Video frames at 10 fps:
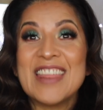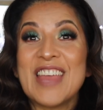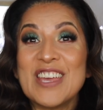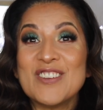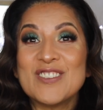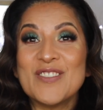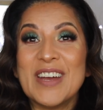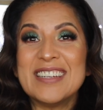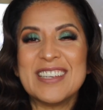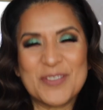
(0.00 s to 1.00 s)
Thank you so
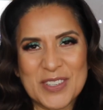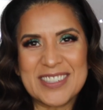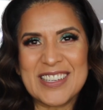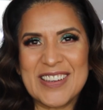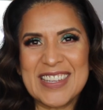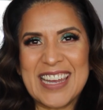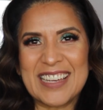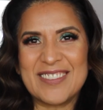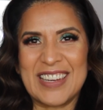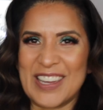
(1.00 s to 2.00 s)
much and we'll see you on the
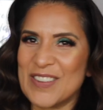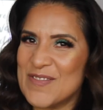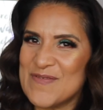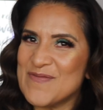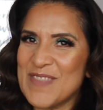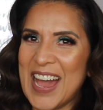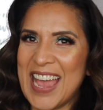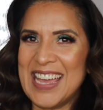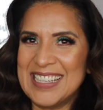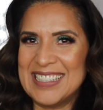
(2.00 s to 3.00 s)
next video.
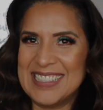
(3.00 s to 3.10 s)
Bye.